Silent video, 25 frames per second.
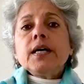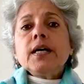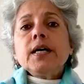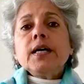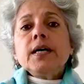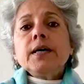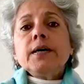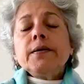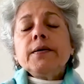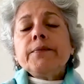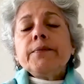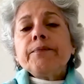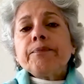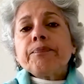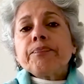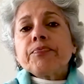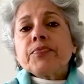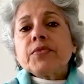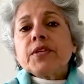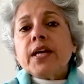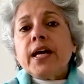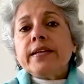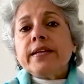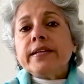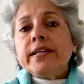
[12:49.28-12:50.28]
Um,
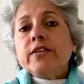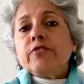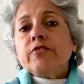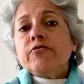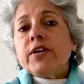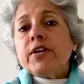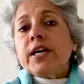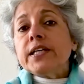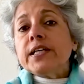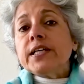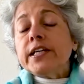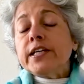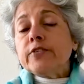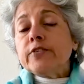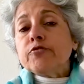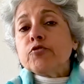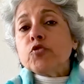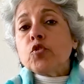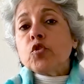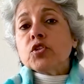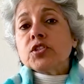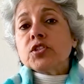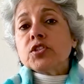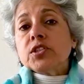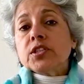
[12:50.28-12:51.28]
and then finally, of
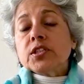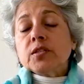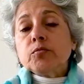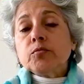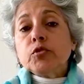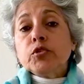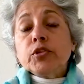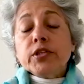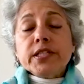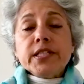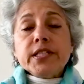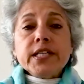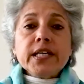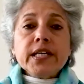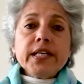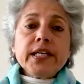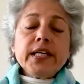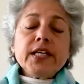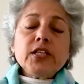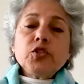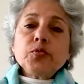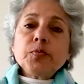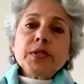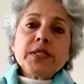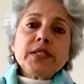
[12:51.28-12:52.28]
course, the community
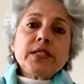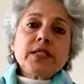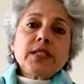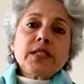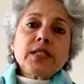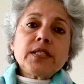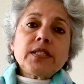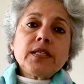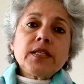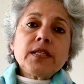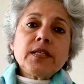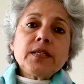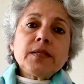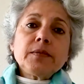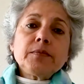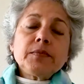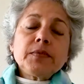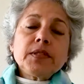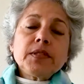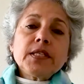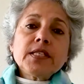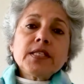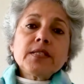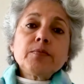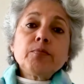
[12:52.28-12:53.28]
engagement uh,
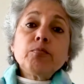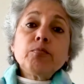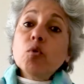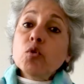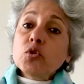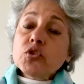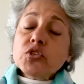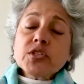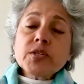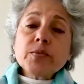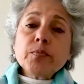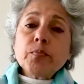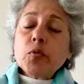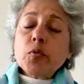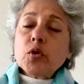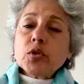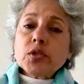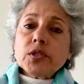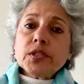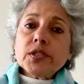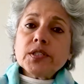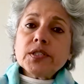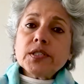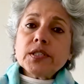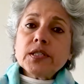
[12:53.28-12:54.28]
is most
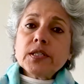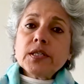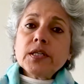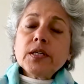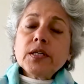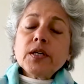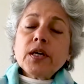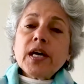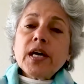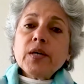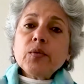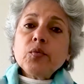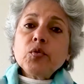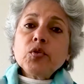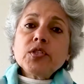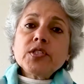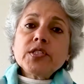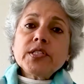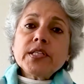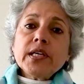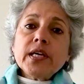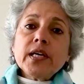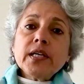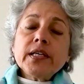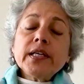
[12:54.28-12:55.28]
important, I would
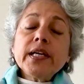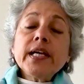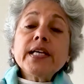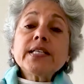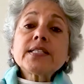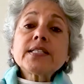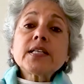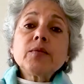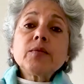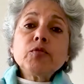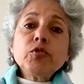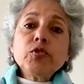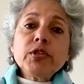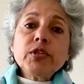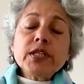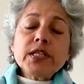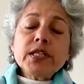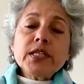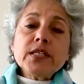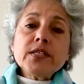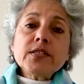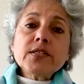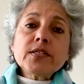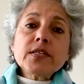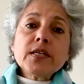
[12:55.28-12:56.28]
say. Unless
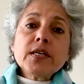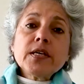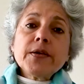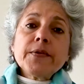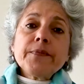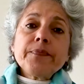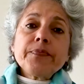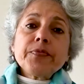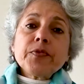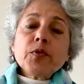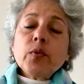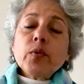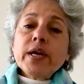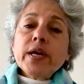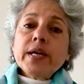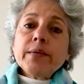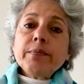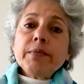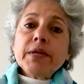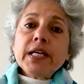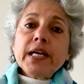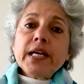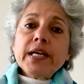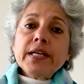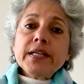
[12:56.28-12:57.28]
communities where
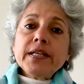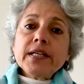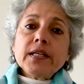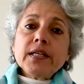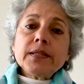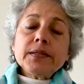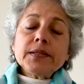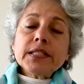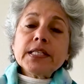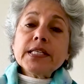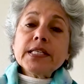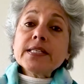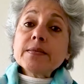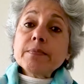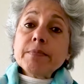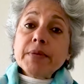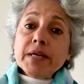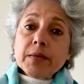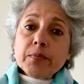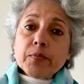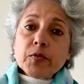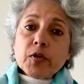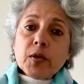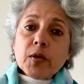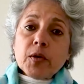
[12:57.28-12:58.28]
malaria is a big